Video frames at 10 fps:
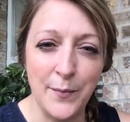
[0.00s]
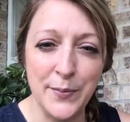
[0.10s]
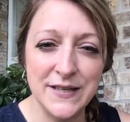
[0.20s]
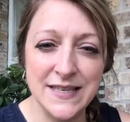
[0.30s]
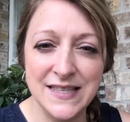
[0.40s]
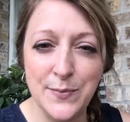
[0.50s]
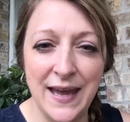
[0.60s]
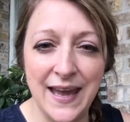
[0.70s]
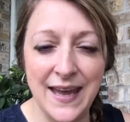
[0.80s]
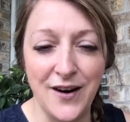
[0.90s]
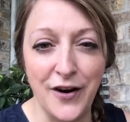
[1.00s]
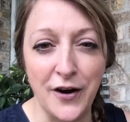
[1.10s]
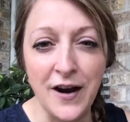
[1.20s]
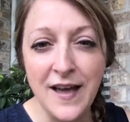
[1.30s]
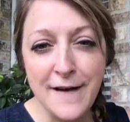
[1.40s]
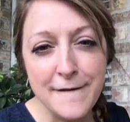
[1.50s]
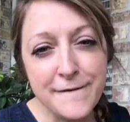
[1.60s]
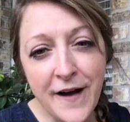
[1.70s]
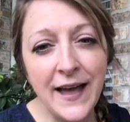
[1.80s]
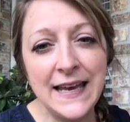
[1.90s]
participate in our
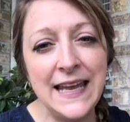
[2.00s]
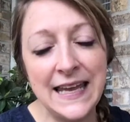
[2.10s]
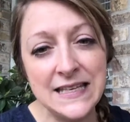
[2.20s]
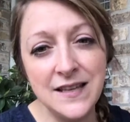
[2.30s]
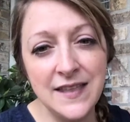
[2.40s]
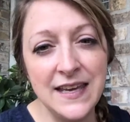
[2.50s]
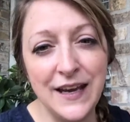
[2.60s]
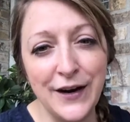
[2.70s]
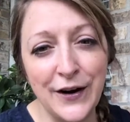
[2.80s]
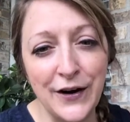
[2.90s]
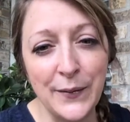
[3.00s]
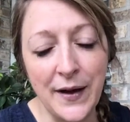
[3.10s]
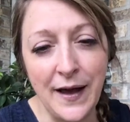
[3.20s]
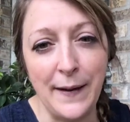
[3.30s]
fun end of the year